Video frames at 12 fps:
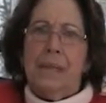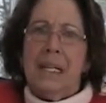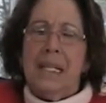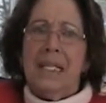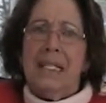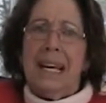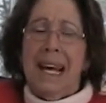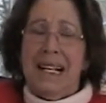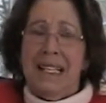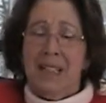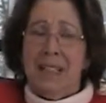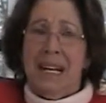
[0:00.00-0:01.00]

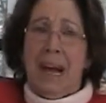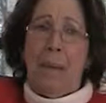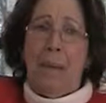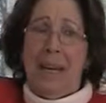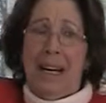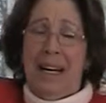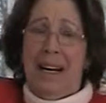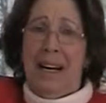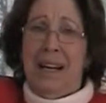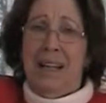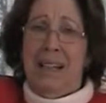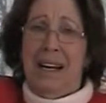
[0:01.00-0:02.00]
disaster happening
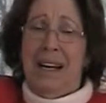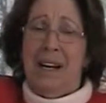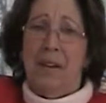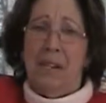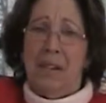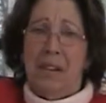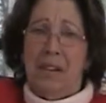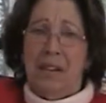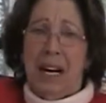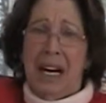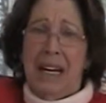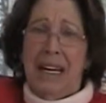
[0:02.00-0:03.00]
on Ocracoke
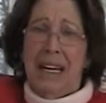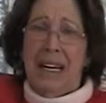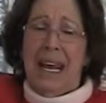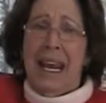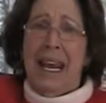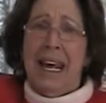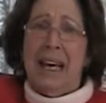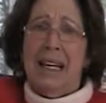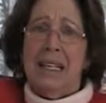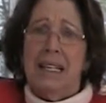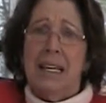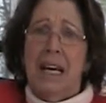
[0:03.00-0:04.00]
Island,
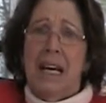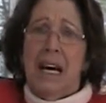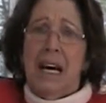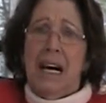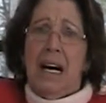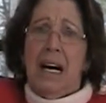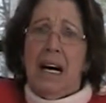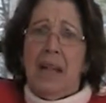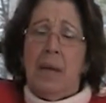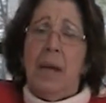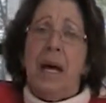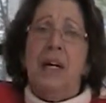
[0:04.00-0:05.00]
and
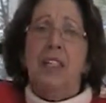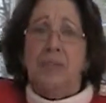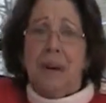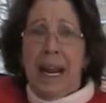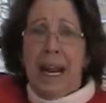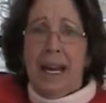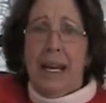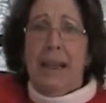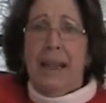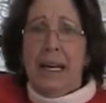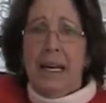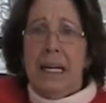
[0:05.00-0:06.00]
the bells rang and
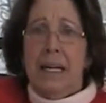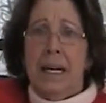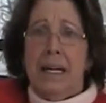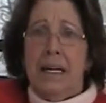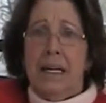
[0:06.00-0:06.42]
they needed